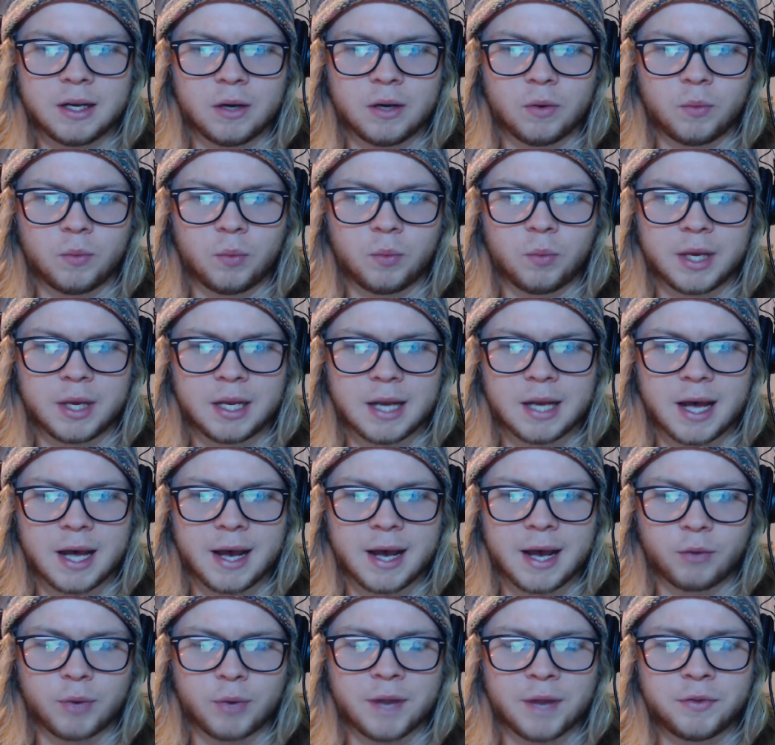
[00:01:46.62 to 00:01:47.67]
when
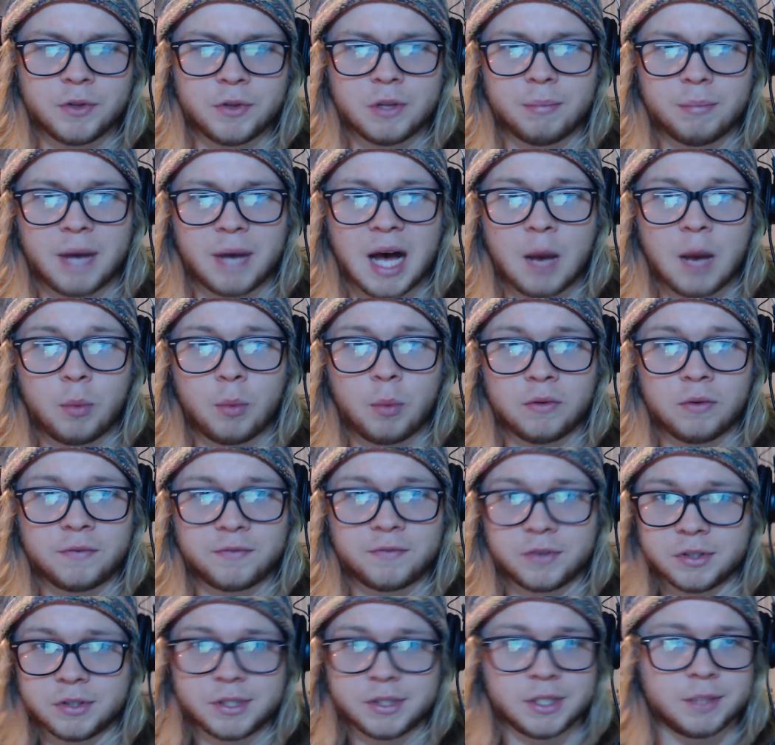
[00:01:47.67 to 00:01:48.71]
I read through the Bible
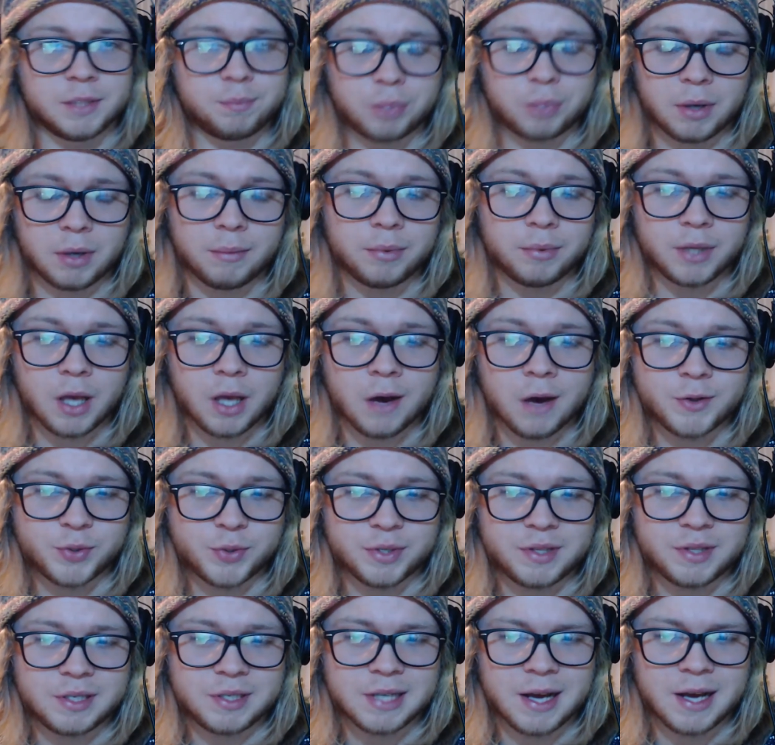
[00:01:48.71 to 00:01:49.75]
for the probably
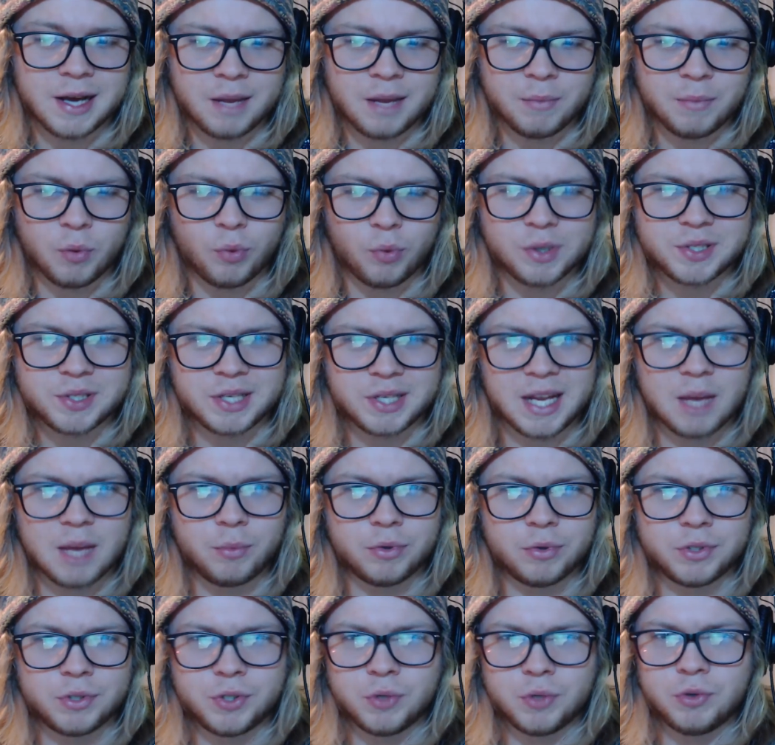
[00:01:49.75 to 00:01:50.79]
100th time and wasn't
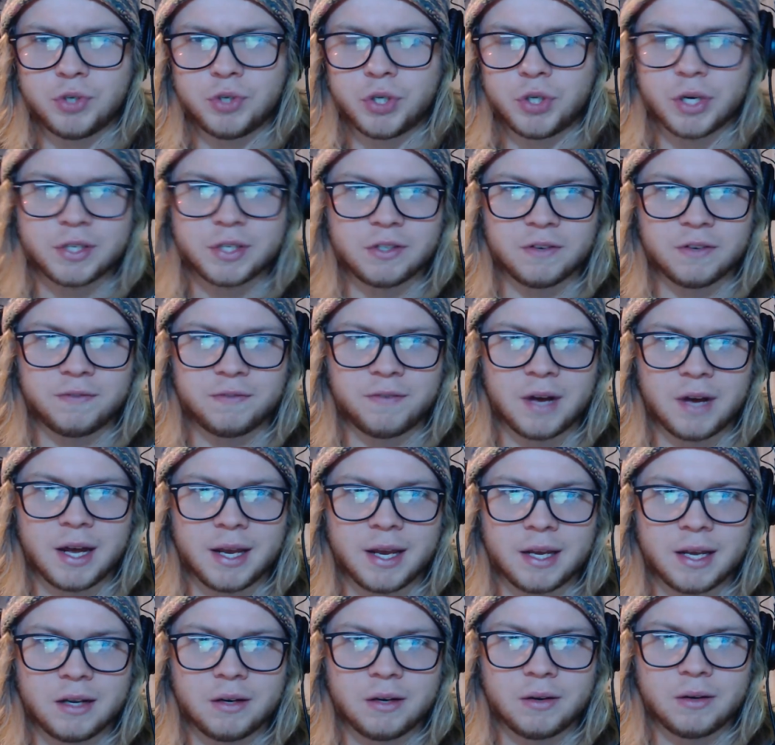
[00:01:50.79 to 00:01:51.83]
able to justify
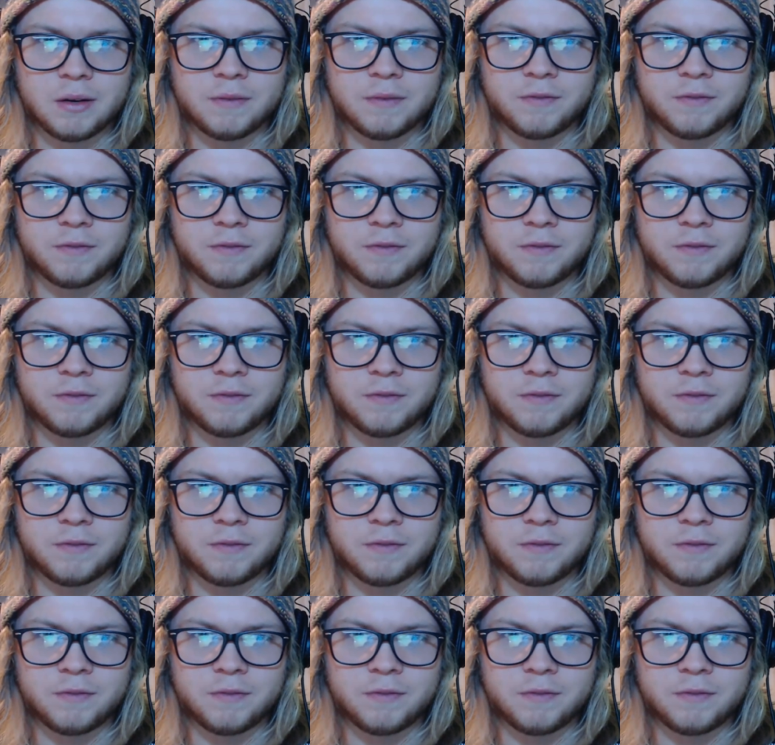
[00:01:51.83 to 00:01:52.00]
it